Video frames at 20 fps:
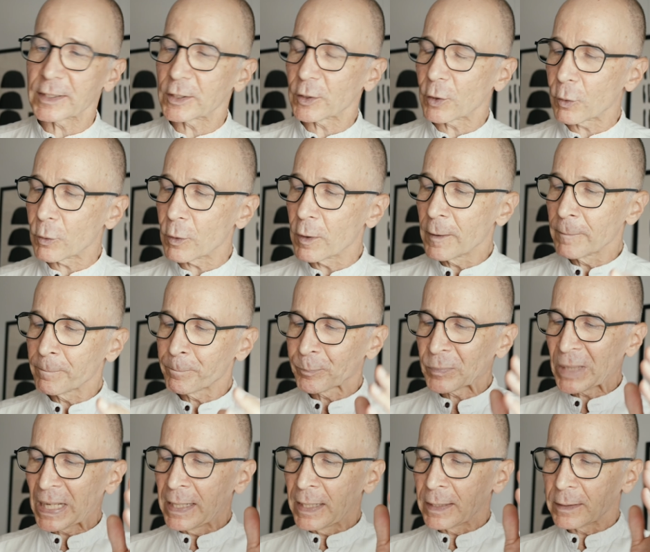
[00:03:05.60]
So
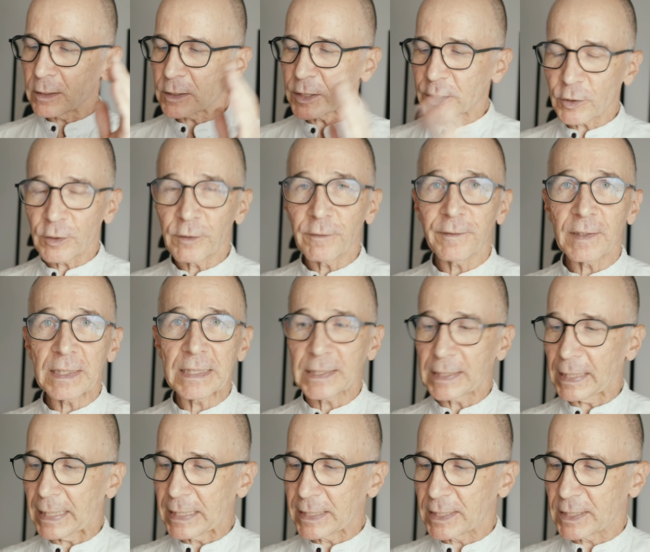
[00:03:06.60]
the surface
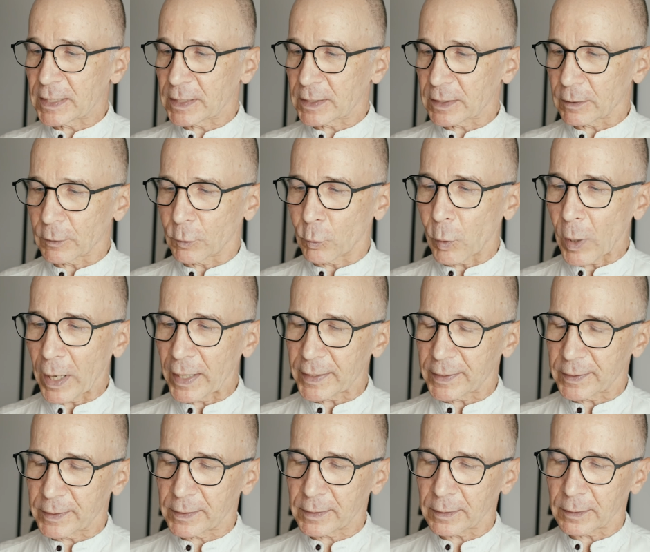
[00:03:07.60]
is uh,
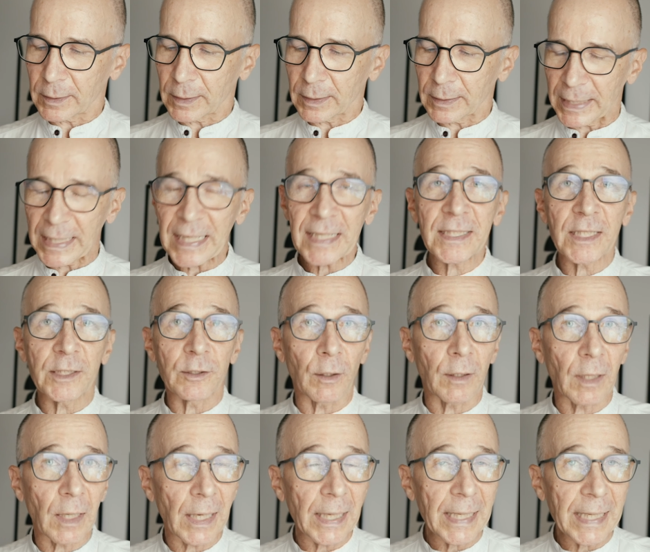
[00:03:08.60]
quite uh, easy to
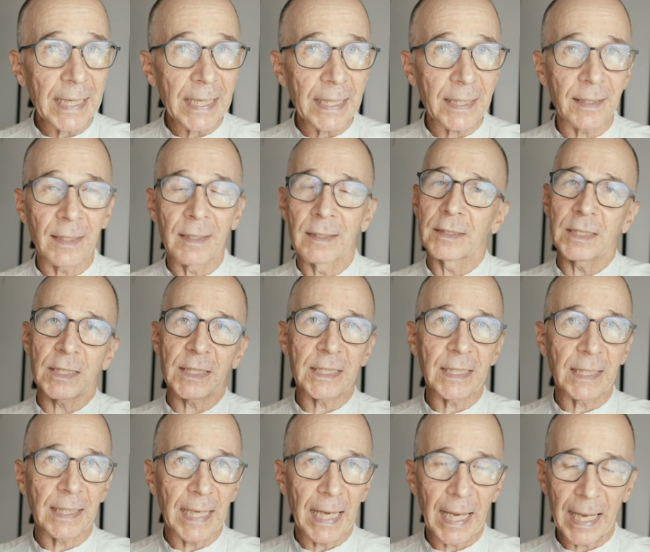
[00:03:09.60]
clean just
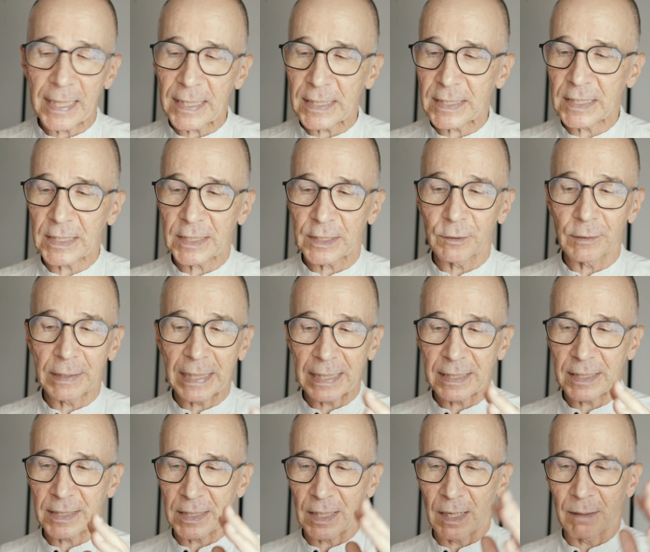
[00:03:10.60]
in case you
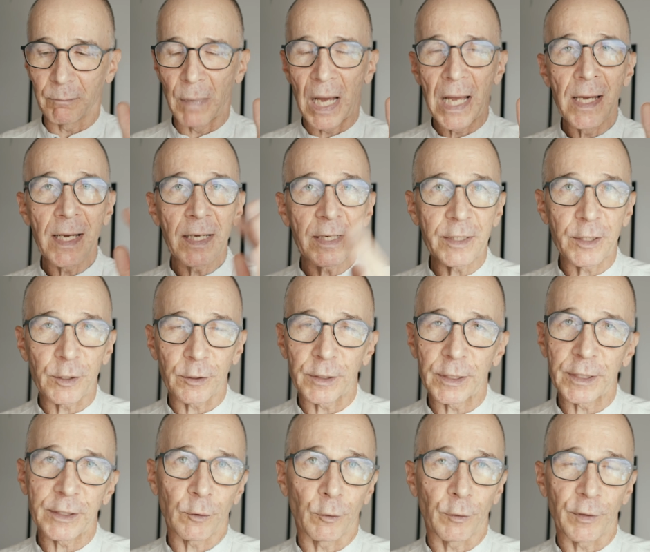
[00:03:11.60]
get some
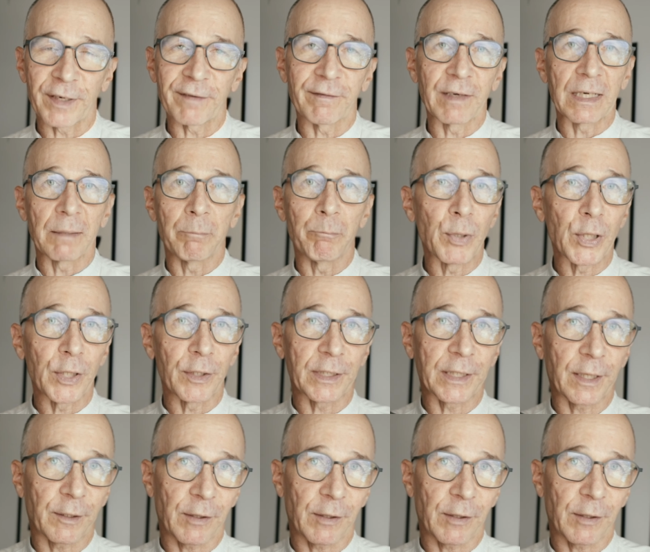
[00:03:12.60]
dirt or even bird